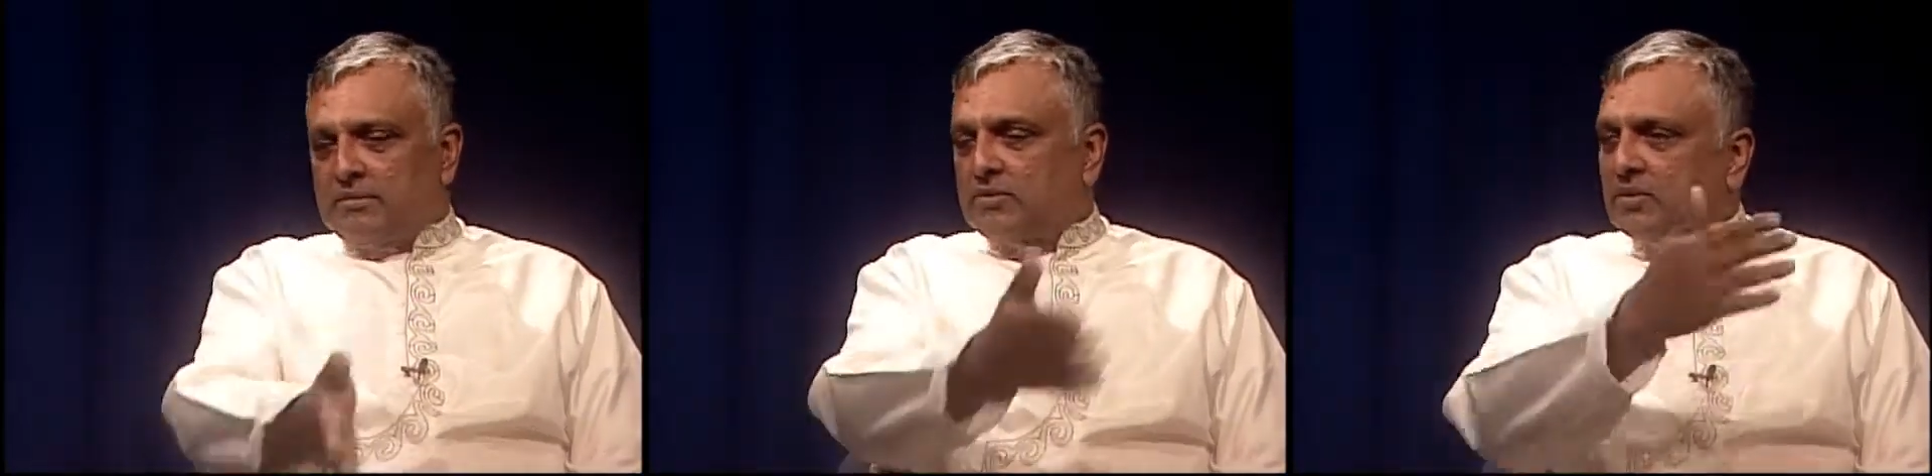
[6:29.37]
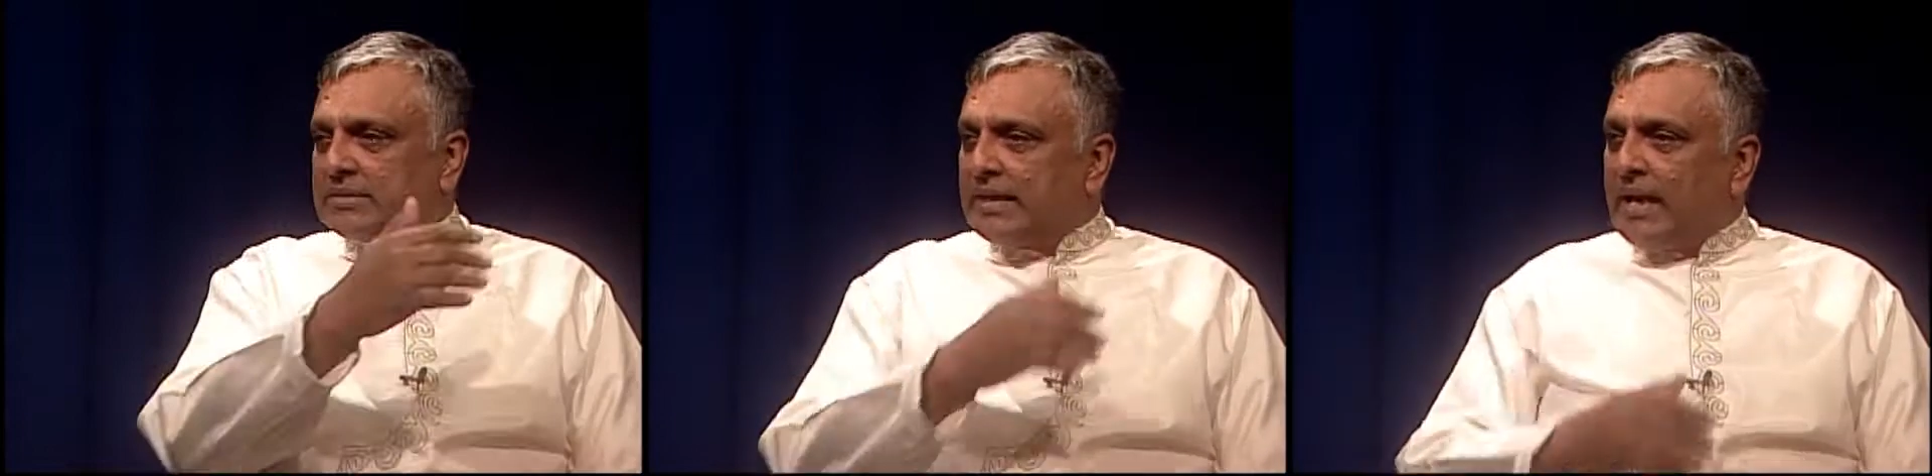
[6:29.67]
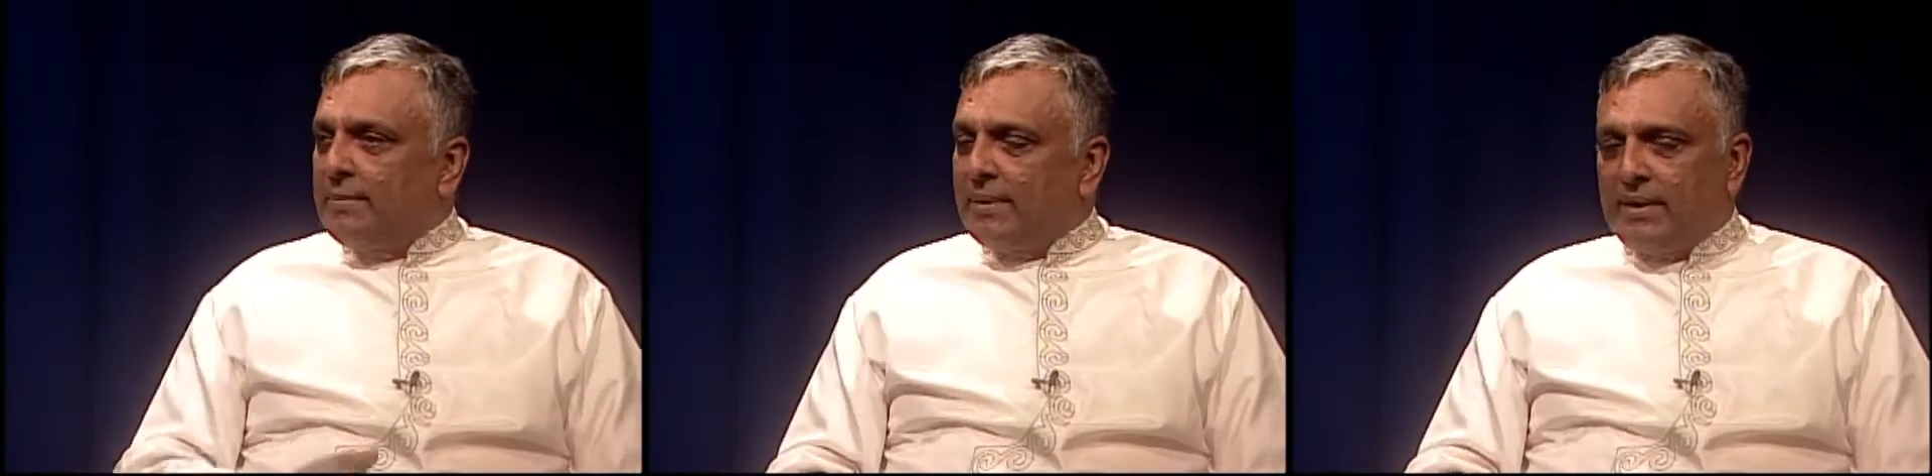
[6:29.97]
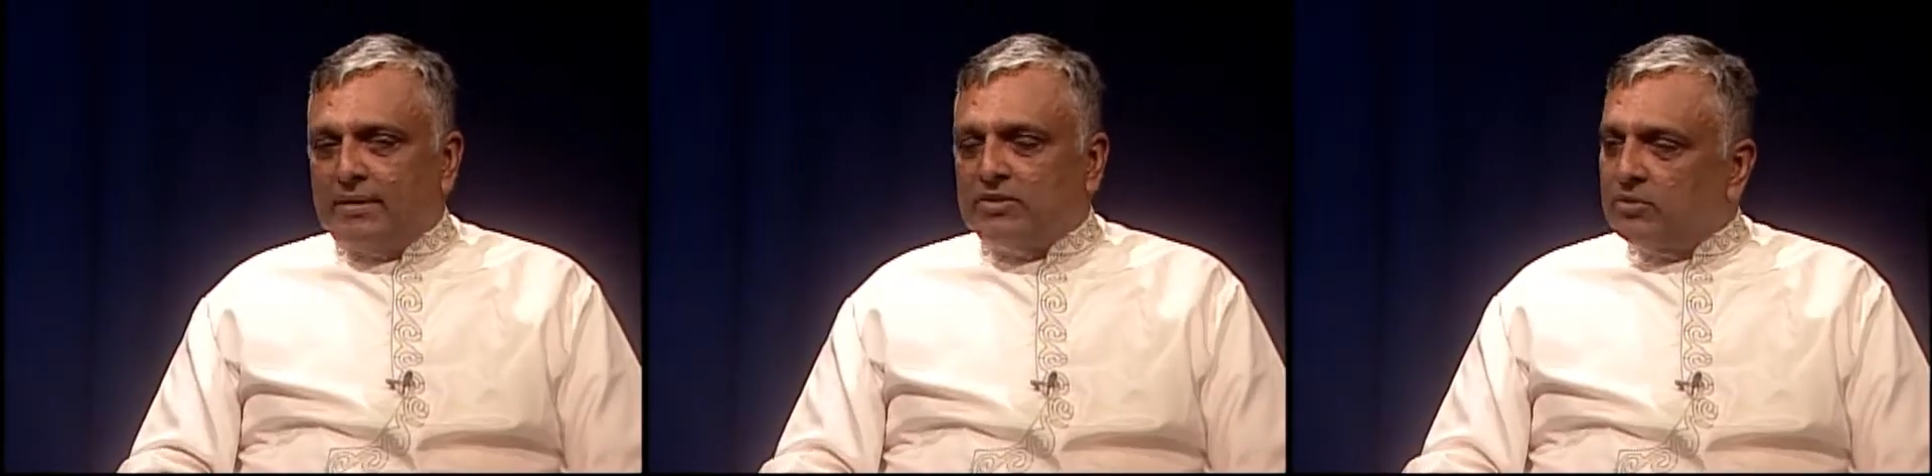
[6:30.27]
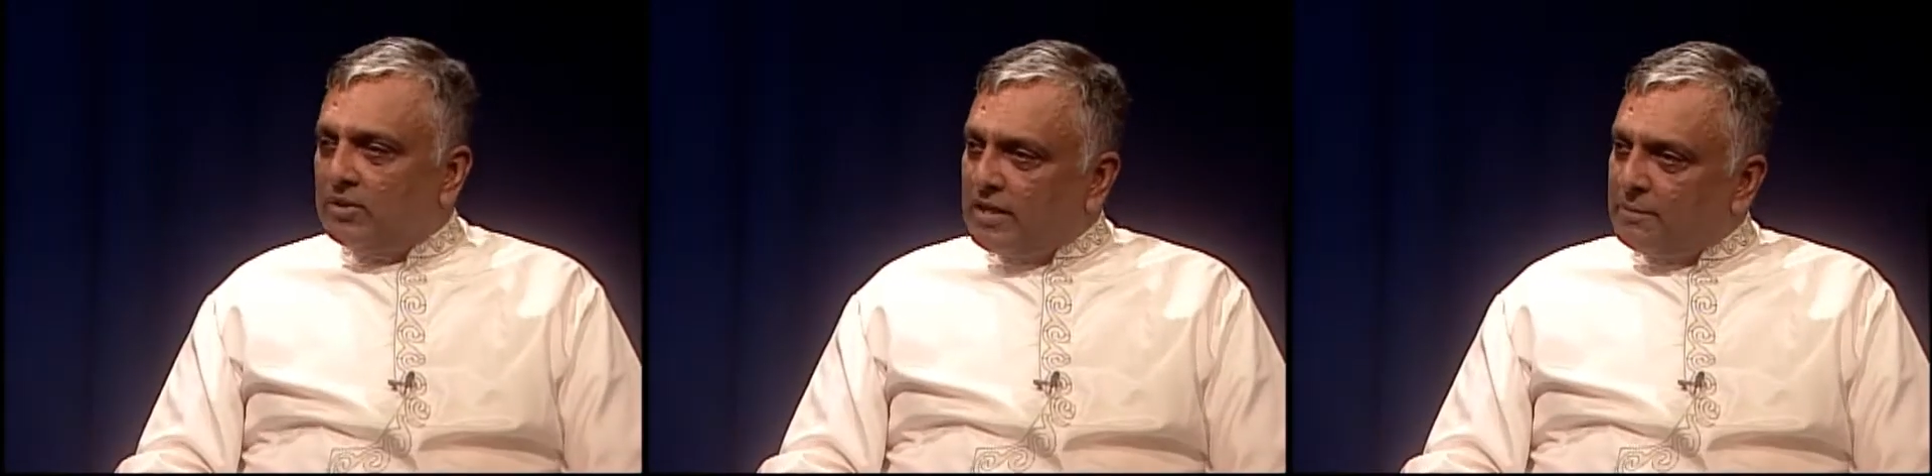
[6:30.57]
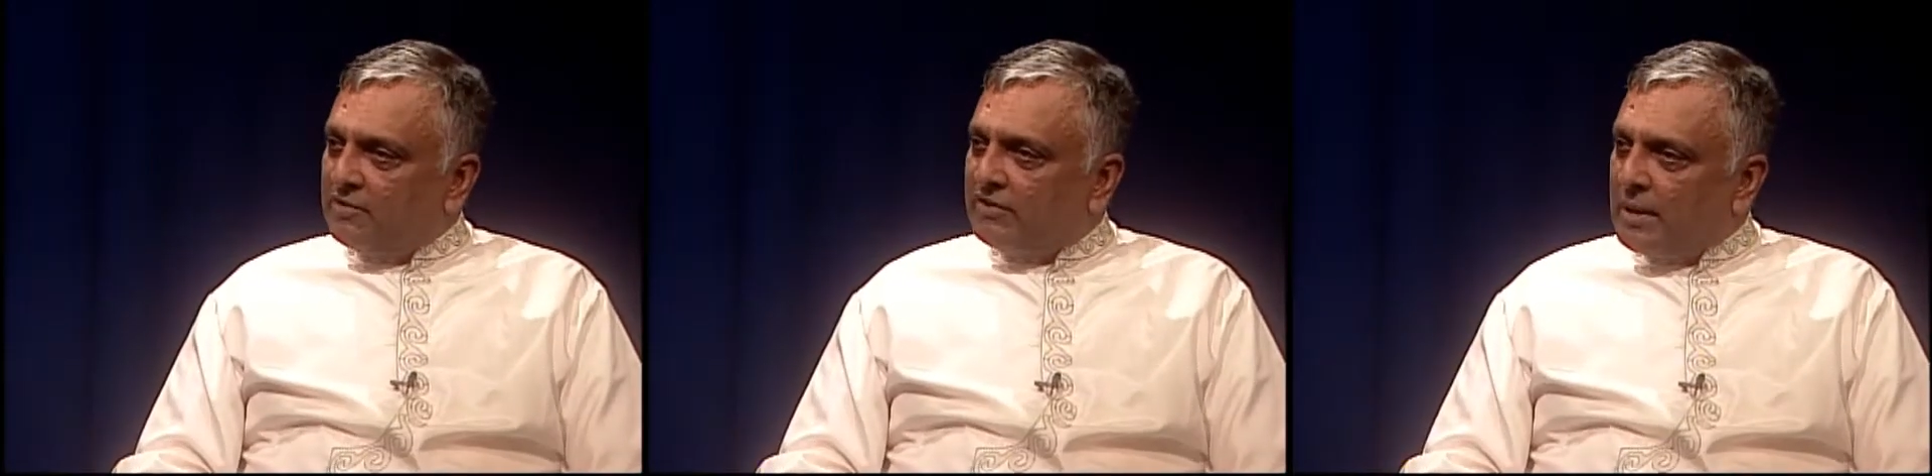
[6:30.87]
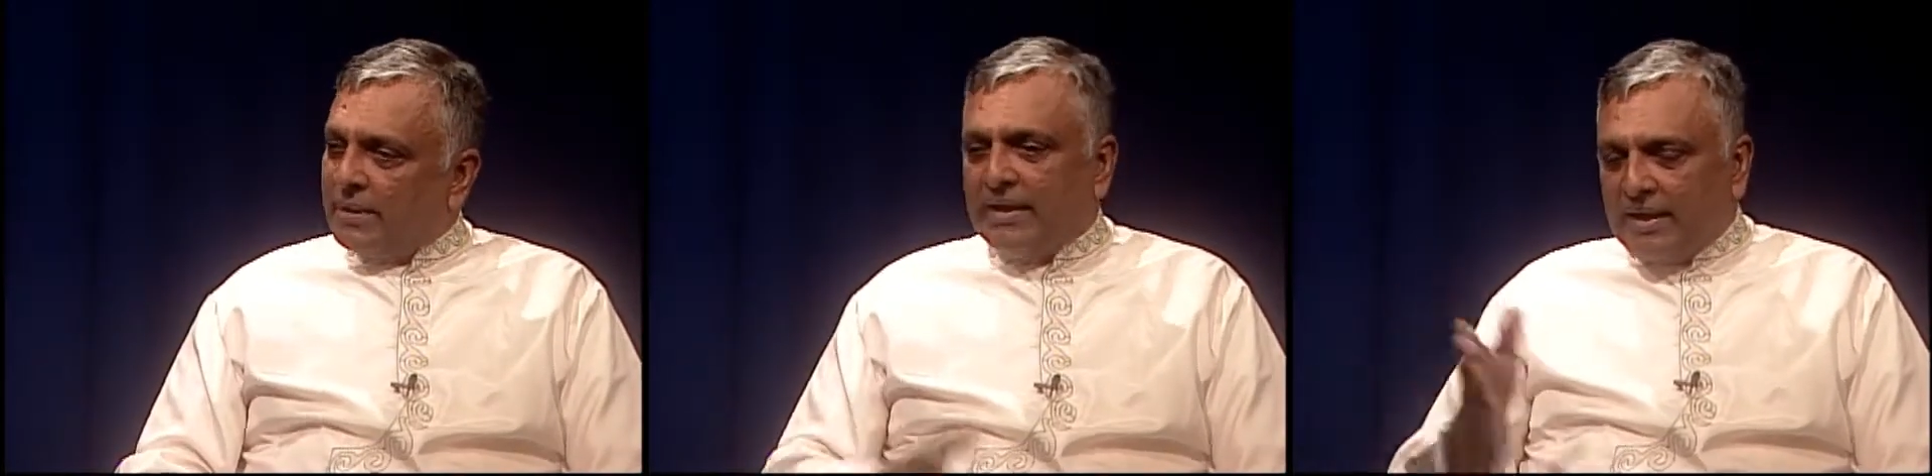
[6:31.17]
took time to learn about
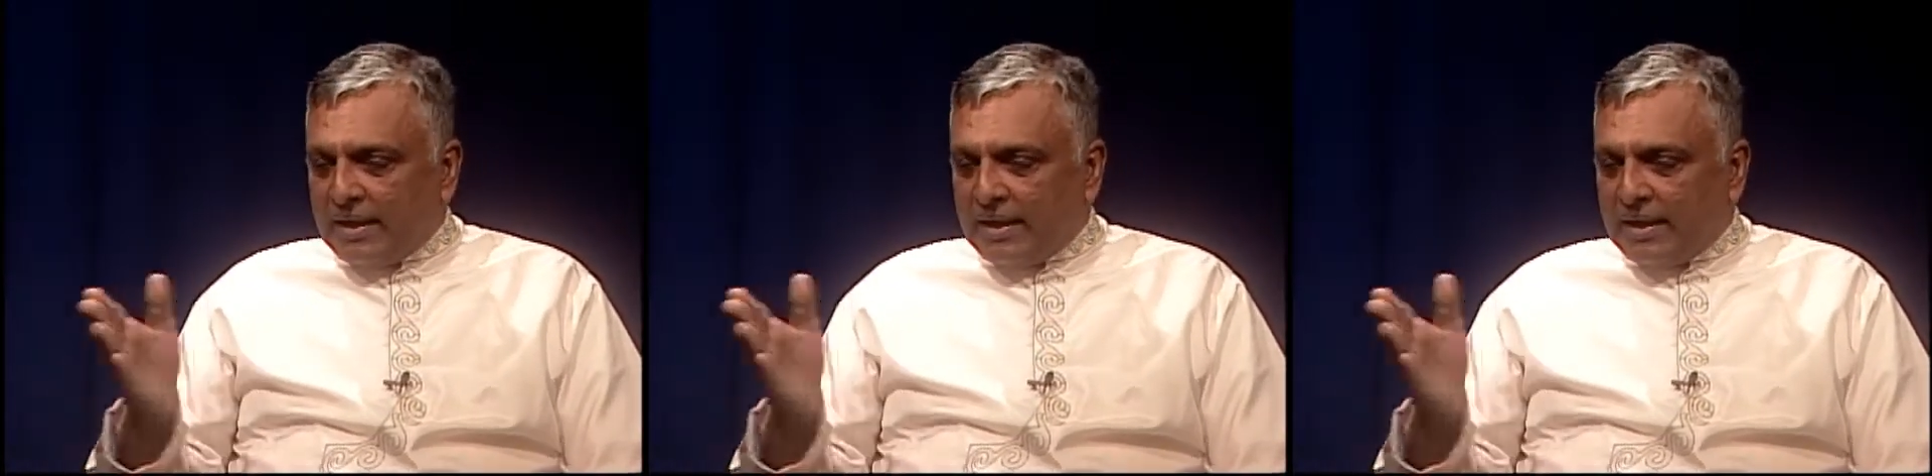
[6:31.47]
farming.